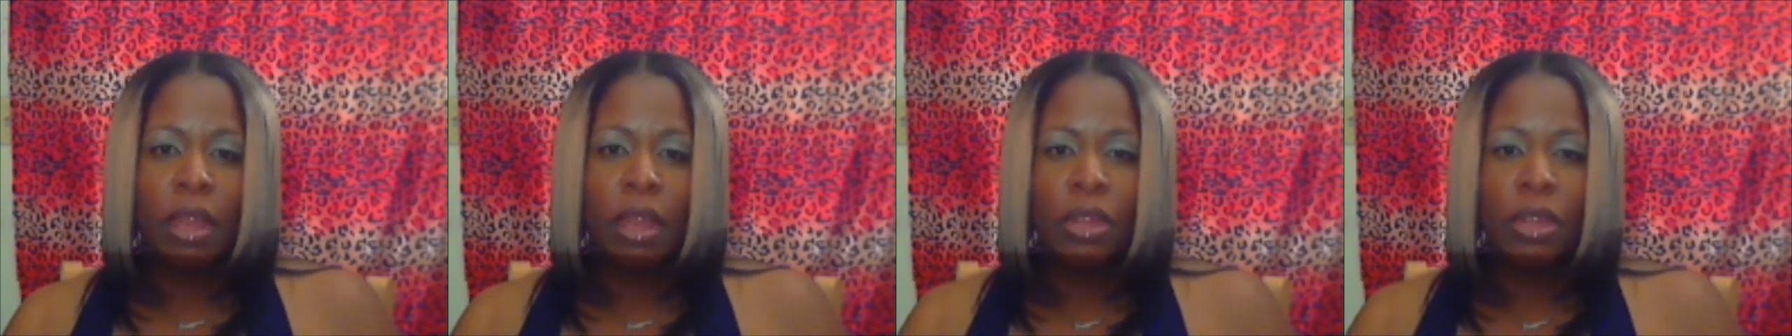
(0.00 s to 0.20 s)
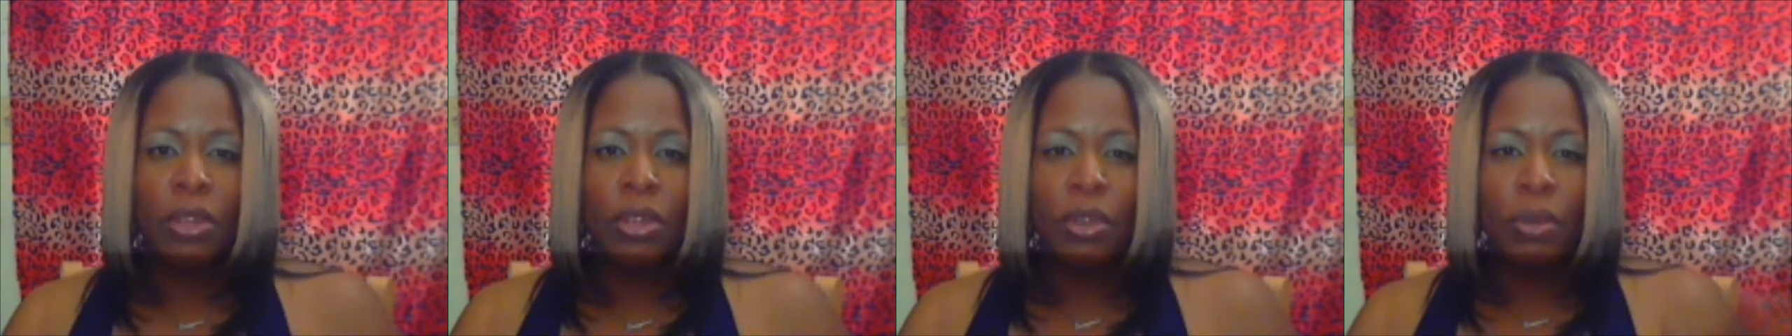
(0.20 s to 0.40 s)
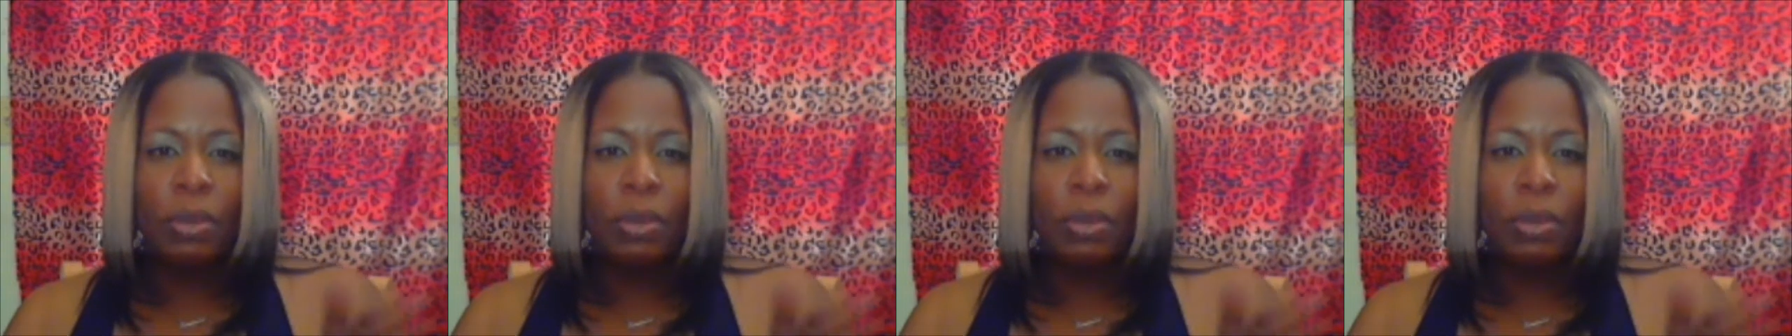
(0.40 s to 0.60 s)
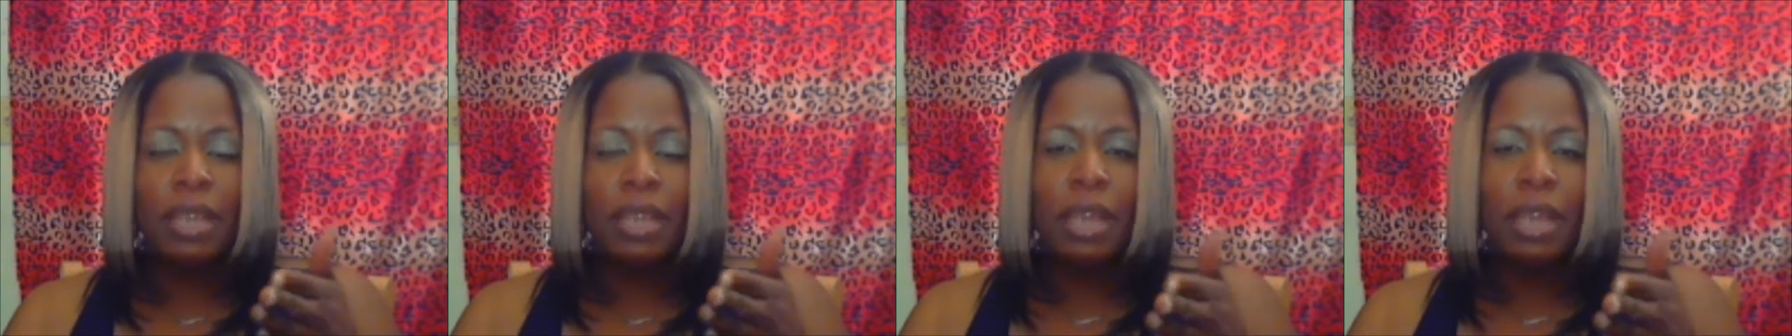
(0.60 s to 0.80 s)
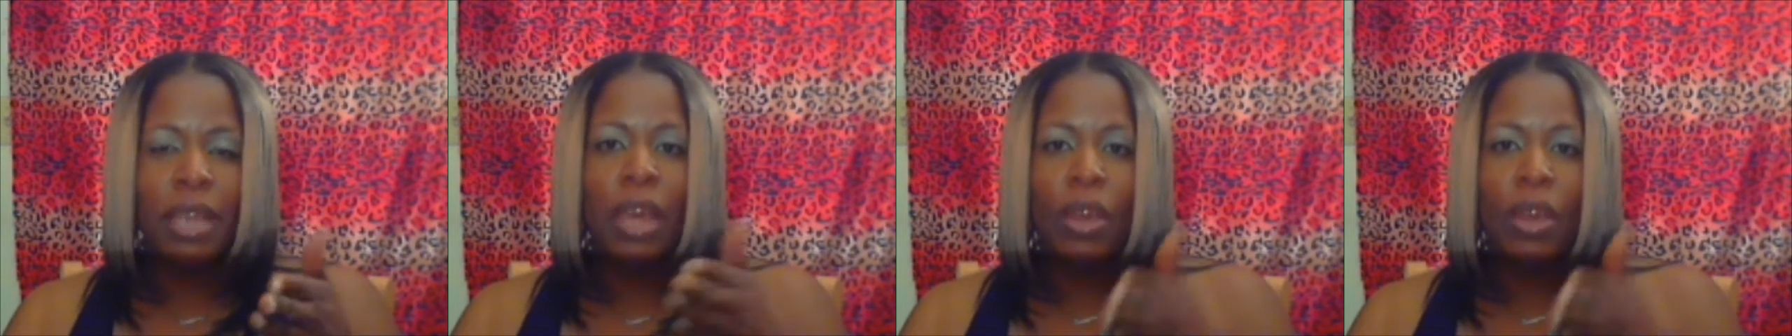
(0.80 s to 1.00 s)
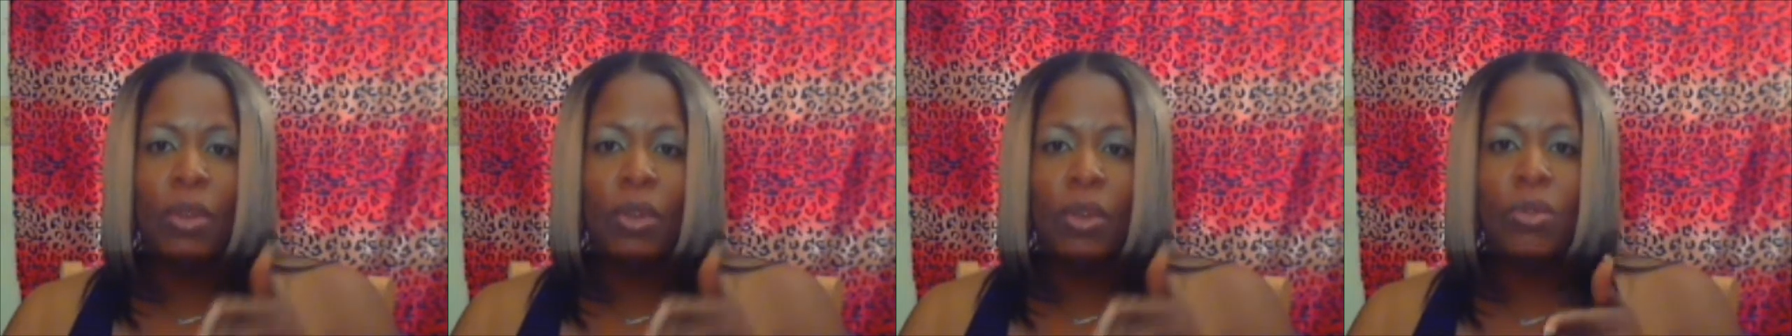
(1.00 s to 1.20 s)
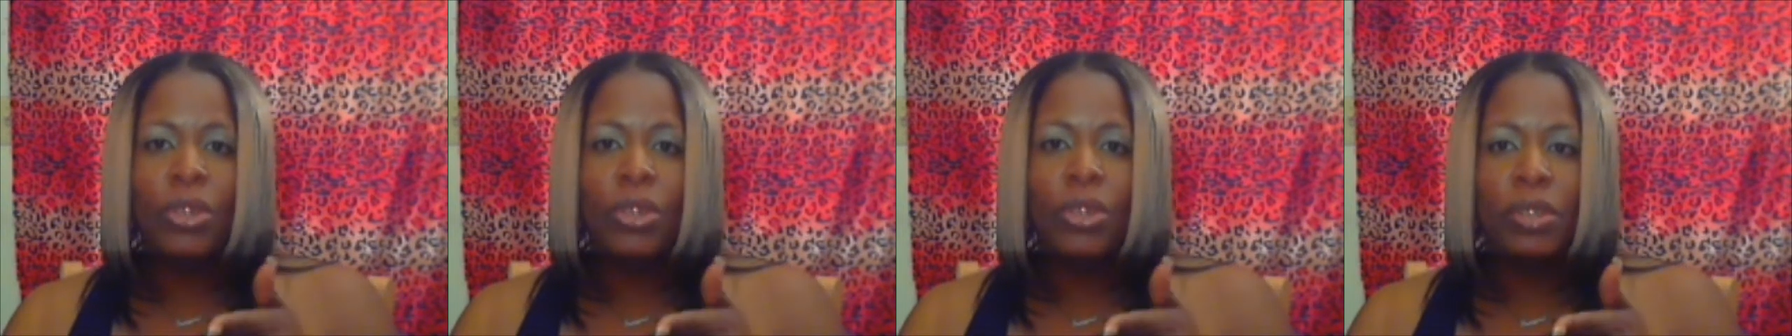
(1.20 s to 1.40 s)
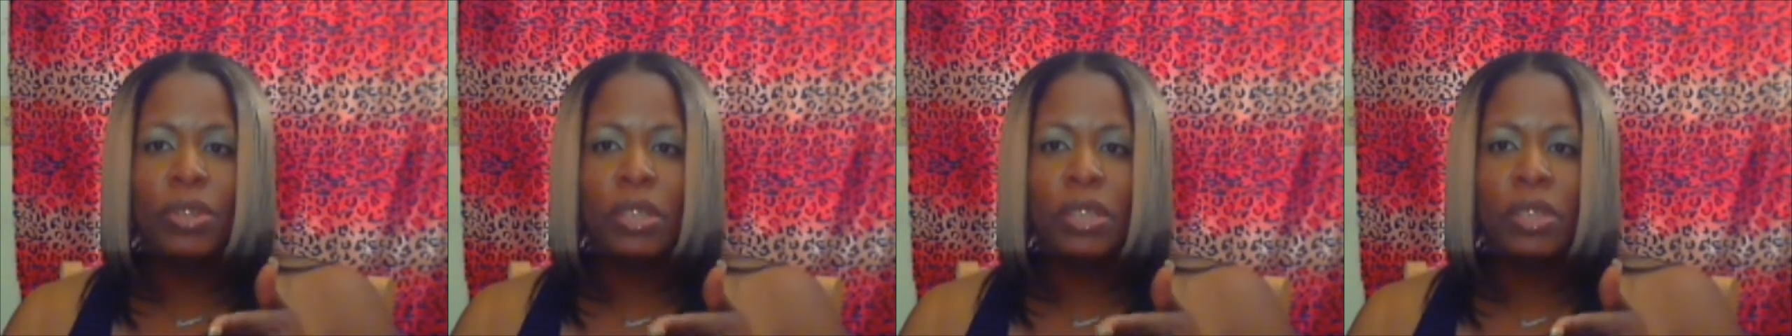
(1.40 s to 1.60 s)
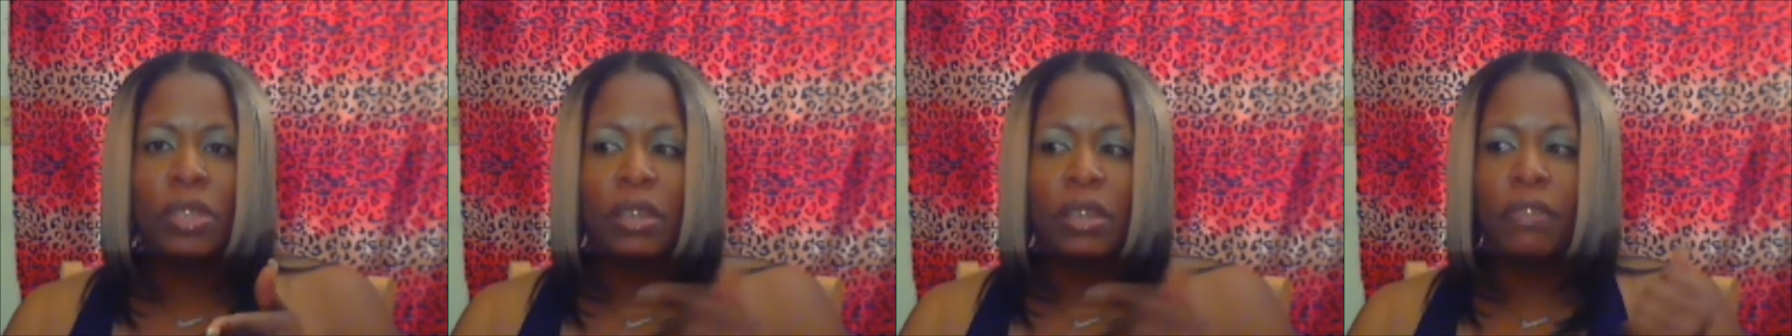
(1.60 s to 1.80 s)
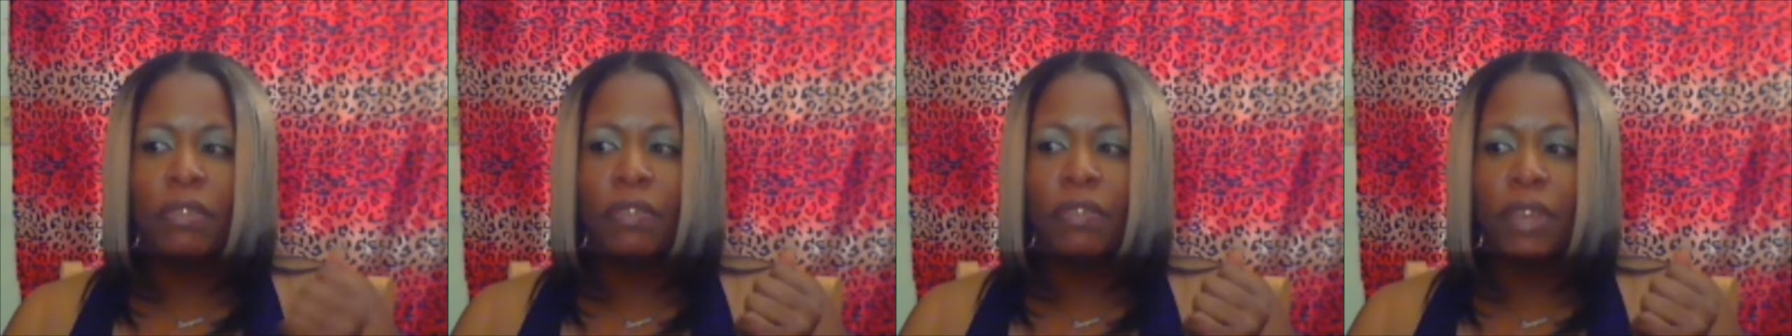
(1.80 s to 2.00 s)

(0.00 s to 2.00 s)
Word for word: You know, but as I got older and stuff,